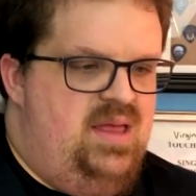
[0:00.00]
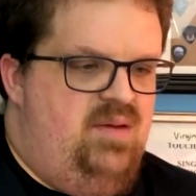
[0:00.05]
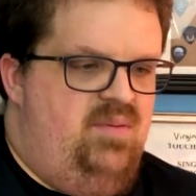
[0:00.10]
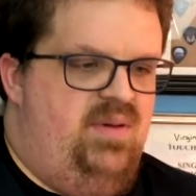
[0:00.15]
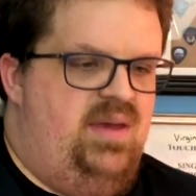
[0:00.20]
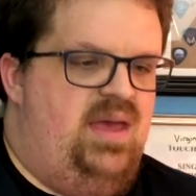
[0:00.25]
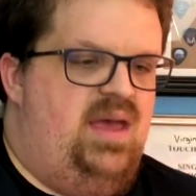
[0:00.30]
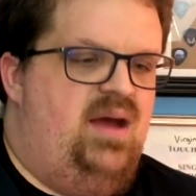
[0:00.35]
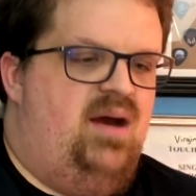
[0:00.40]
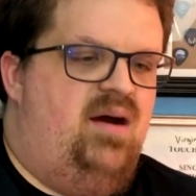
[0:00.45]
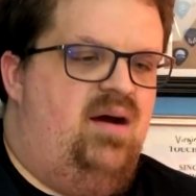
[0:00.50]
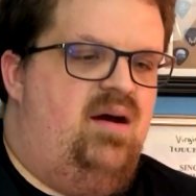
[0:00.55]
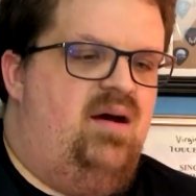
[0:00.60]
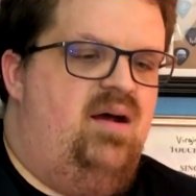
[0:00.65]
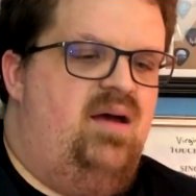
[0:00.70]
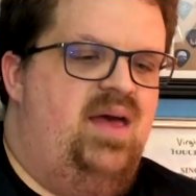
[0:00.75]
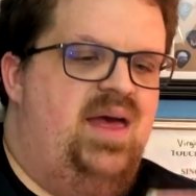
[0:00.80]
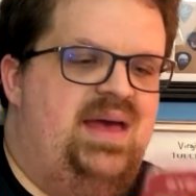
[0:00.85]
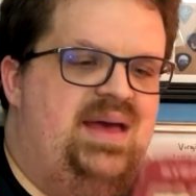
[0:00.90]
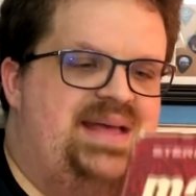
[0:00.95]
we
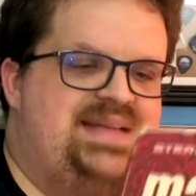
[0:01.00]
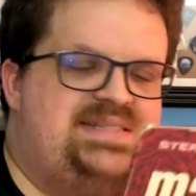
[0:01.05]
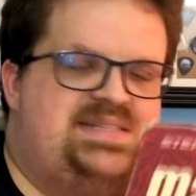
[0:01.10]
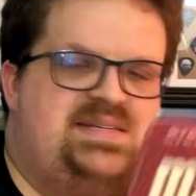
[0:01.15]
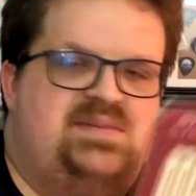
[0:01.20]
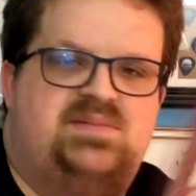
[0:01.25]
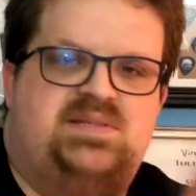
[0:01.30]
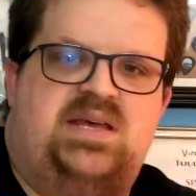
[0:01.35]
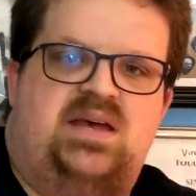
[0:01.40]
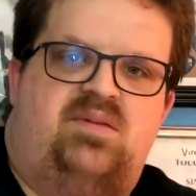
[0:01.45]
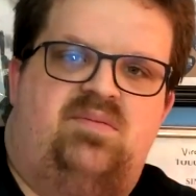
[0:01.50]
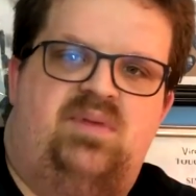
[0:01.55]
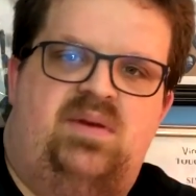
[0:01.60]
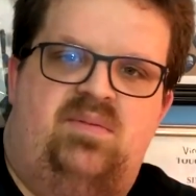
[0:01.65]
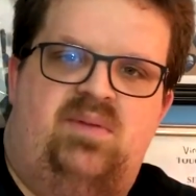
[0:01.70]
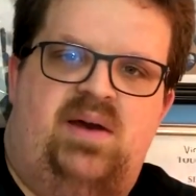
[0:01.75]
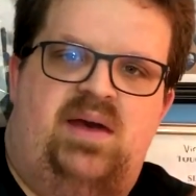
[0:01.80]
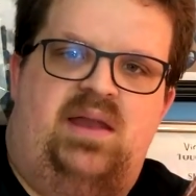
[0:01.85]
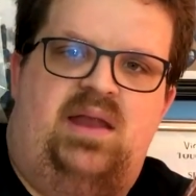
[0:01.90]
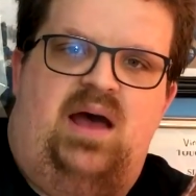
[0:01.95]
are, it seems like we
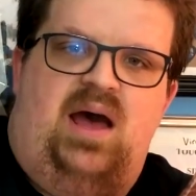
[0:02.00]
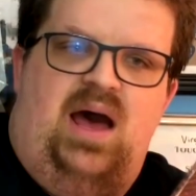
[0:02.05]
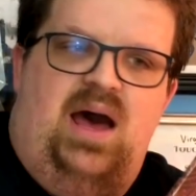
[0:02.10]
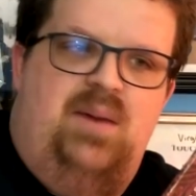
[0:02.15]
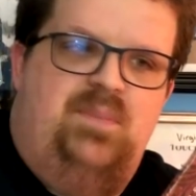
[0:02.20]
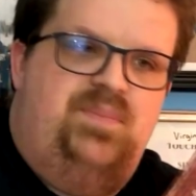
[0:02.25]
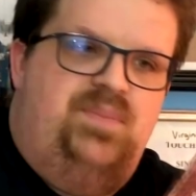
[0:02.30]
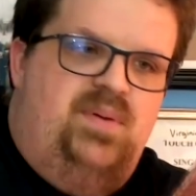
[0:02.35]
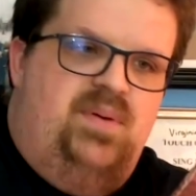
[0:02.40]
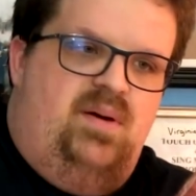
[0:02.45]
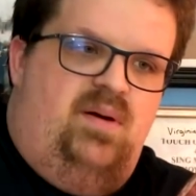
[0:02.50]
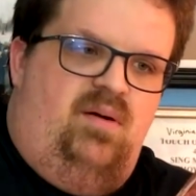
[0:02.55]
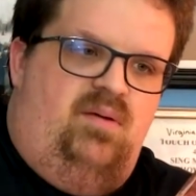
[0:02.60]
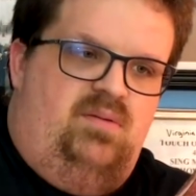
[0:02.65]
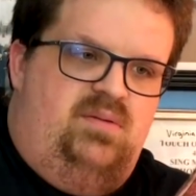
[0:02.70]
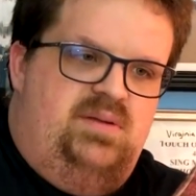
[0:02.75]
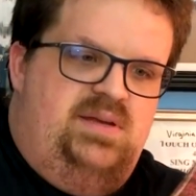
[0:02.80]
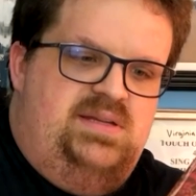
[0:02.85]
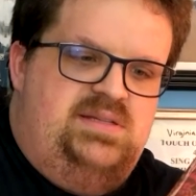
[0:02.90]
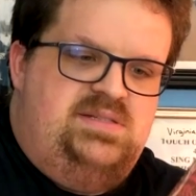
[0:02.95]
went up
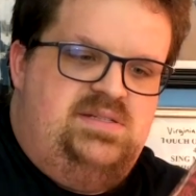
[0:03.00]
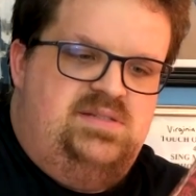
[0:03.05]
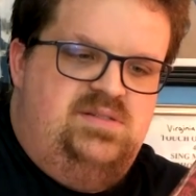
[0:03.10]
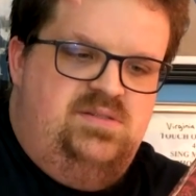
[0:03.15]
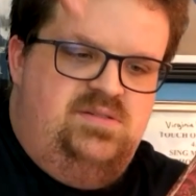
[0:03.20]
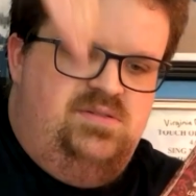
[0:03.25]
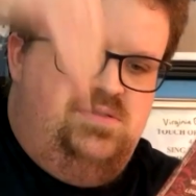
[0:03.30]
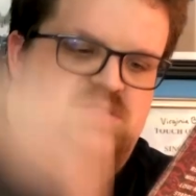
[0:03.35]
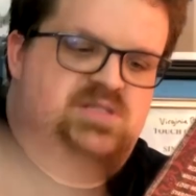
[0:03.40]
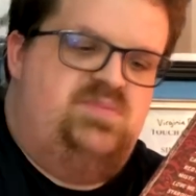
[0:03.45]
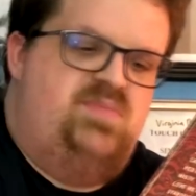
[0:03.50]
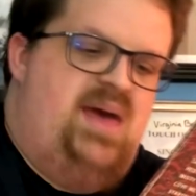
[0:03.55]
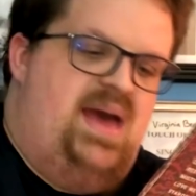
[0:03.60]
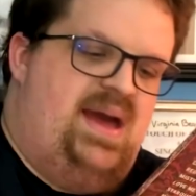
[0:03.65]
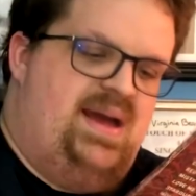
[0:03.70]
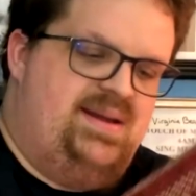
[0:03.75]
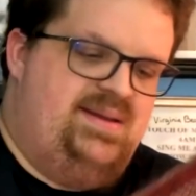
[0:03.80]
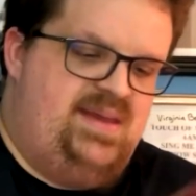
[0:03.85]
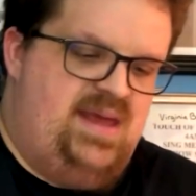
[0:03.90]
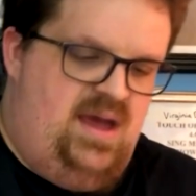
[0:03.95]
only to
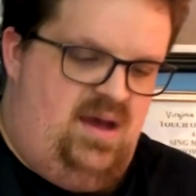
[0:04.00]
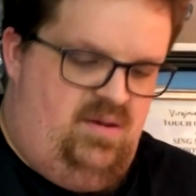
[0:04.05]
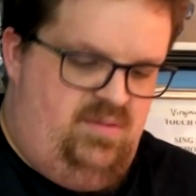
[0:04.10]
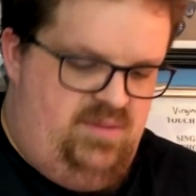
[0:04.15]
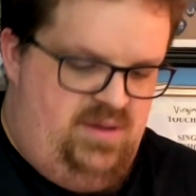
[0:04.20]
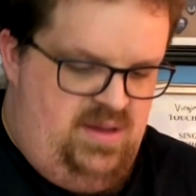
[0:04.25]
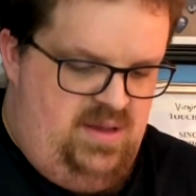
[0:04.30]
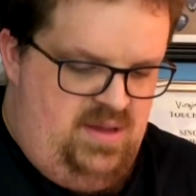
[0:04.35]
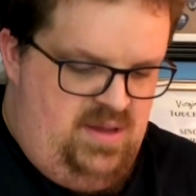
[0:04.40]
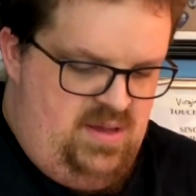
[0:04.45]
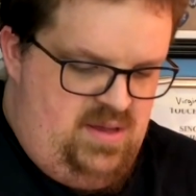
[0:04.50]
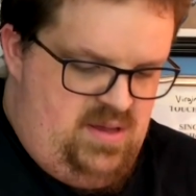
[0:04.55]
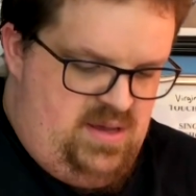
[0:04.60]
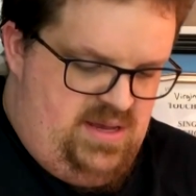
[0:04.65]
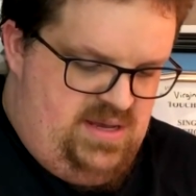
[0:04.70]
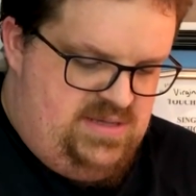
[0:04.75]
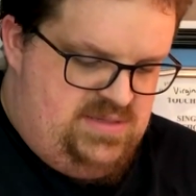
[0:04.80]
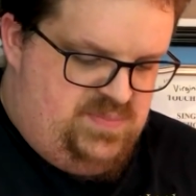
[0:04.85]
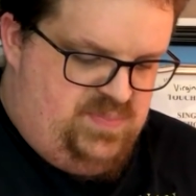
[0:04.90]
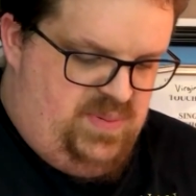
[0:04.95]
smack down.
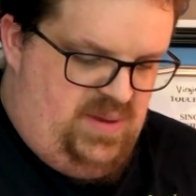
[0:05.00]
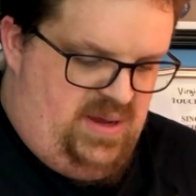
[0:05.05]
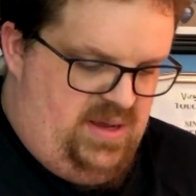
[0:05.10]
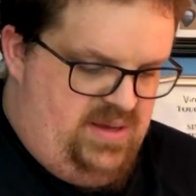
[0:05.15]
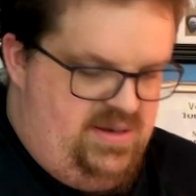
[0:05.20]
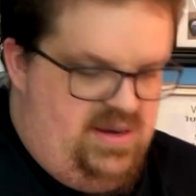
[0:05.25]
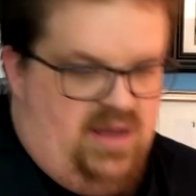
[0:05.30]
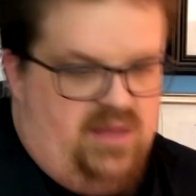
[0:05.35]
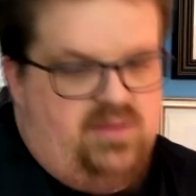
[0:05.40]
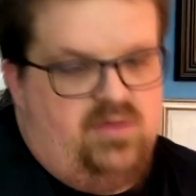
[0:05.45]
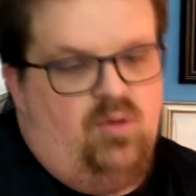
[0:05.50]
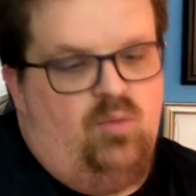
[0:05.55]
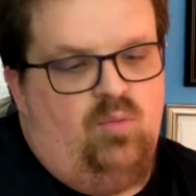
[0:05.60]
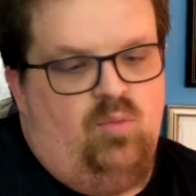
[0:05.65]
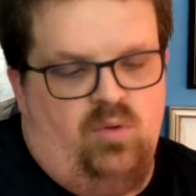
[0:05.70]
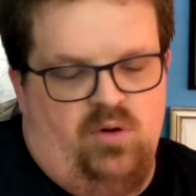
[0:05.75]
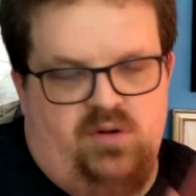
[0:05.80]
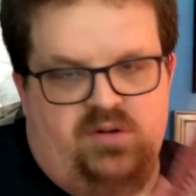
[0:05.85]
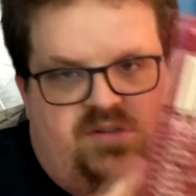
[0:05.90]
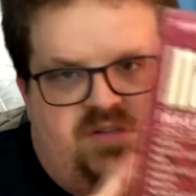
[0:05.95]
It is not the
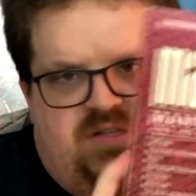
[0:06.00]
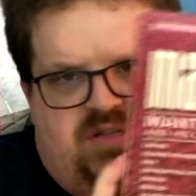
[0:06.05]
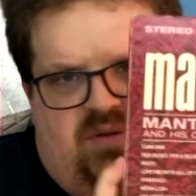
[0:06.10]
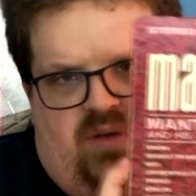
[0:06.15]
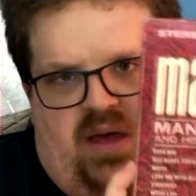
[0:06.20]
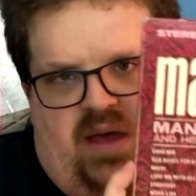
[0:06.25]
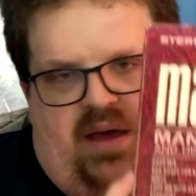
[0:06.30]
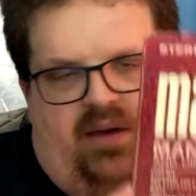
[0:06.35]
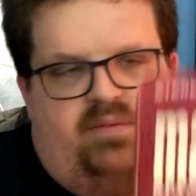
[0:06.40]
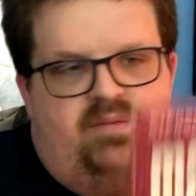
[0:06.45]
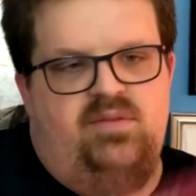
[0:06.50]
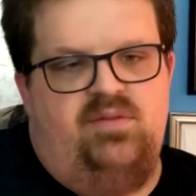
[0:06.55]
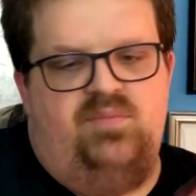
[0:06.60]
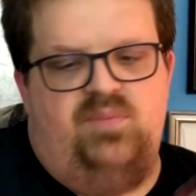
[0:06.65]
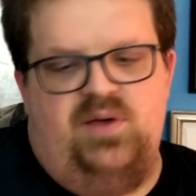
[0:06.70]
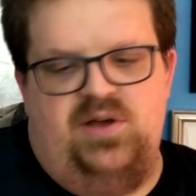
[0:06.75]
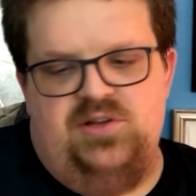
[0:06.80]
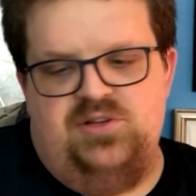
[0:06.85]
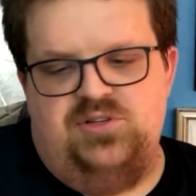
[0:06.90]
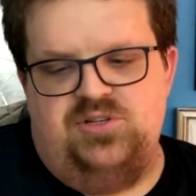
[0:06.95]
worst out of the
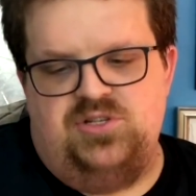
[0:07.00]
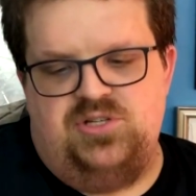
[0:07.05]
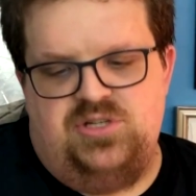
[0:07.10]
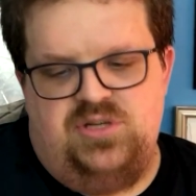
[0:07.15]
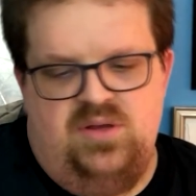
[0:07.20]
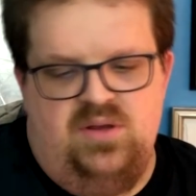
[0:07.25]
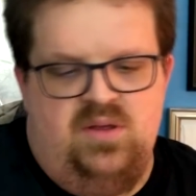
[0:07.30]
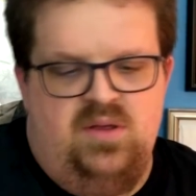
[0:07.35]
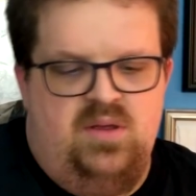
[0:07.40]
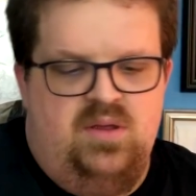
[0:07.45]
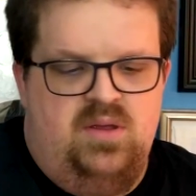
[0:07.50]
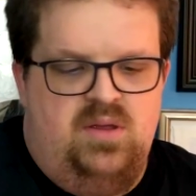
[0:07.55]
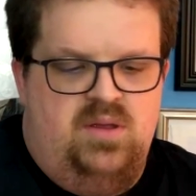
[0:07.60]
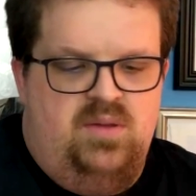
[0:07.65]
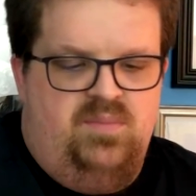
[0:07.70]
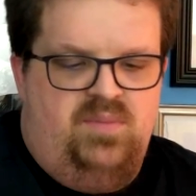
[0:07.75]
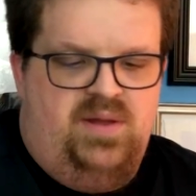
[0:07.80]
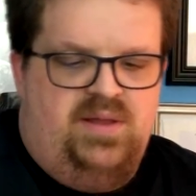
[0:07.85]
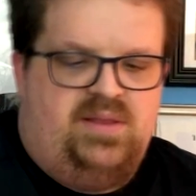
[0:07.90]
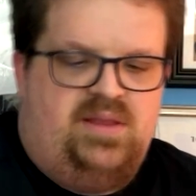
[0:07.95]
bunch,
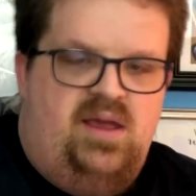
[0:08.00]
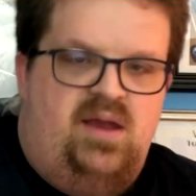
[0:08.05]
but